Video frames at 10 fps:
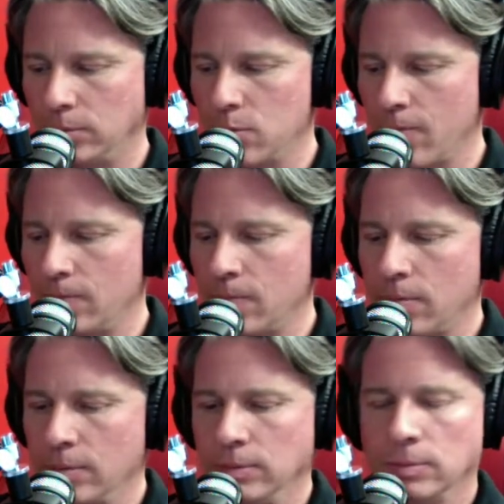What
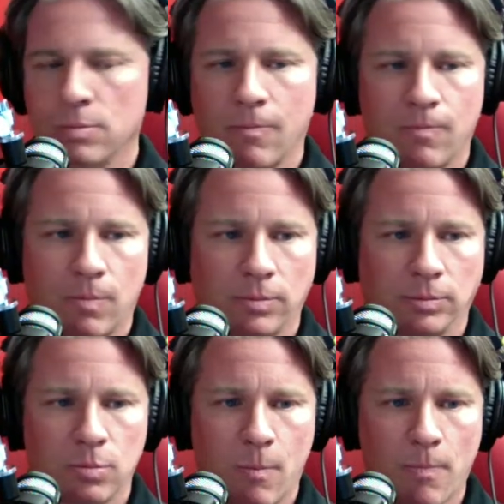happened to
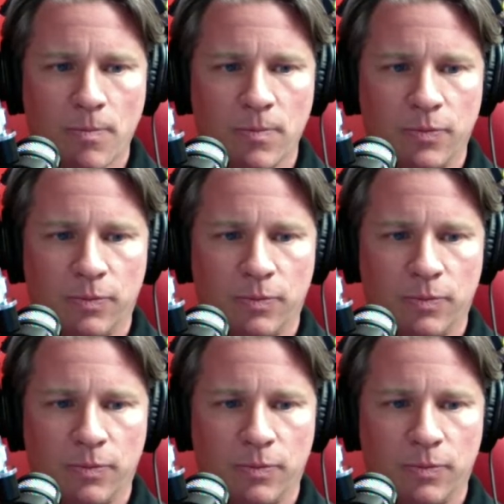Mercedes?